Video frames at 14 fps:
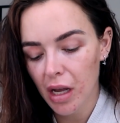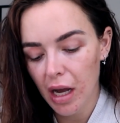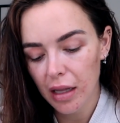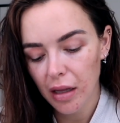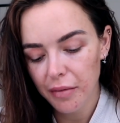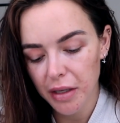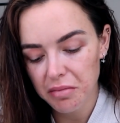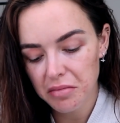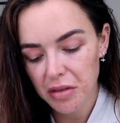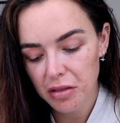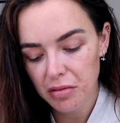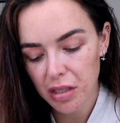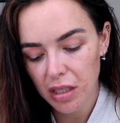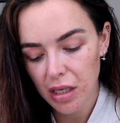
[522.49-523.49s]
I love it.
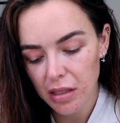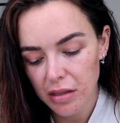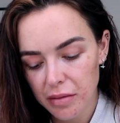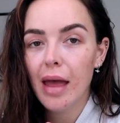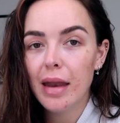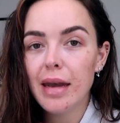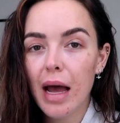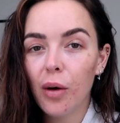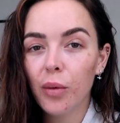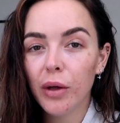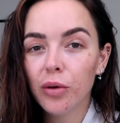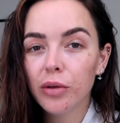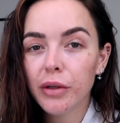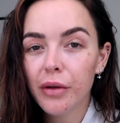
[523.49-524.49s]
It's really nice. Now,
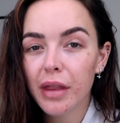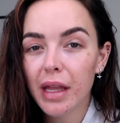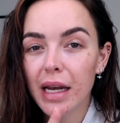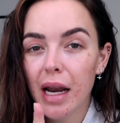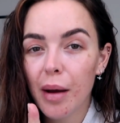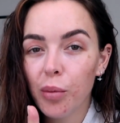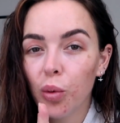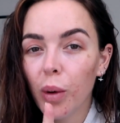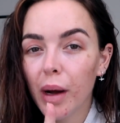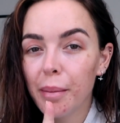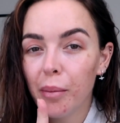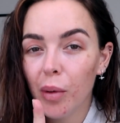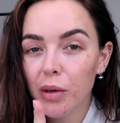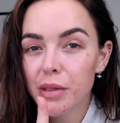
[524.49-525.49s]
we all know the #1
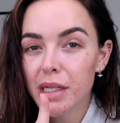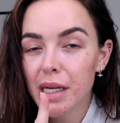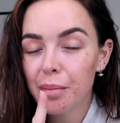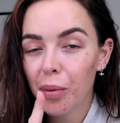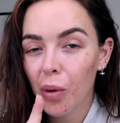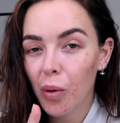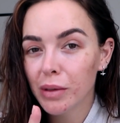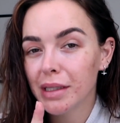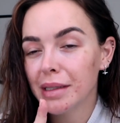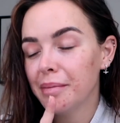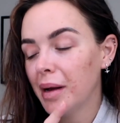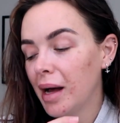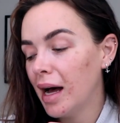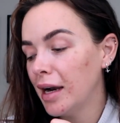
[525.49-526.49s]
most
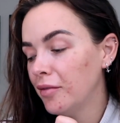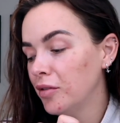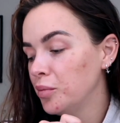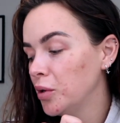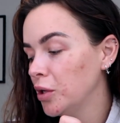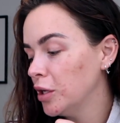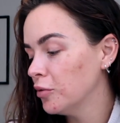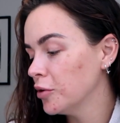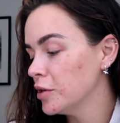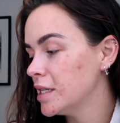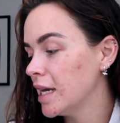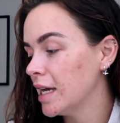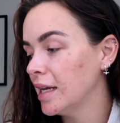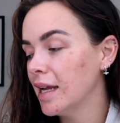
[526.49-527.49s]
important part of a beauty
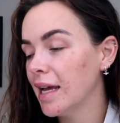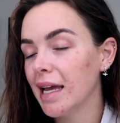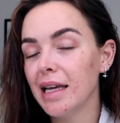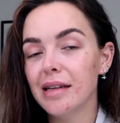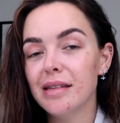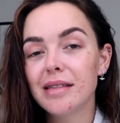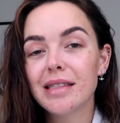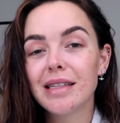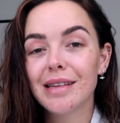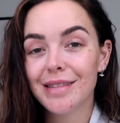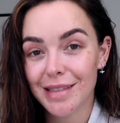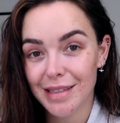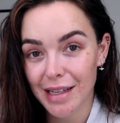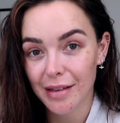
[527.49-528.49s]
routine is
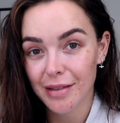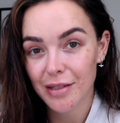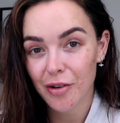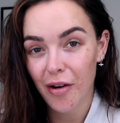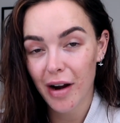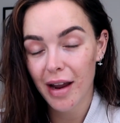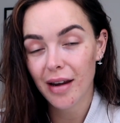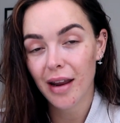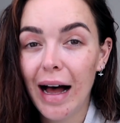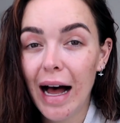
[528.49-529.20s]
sunscreen.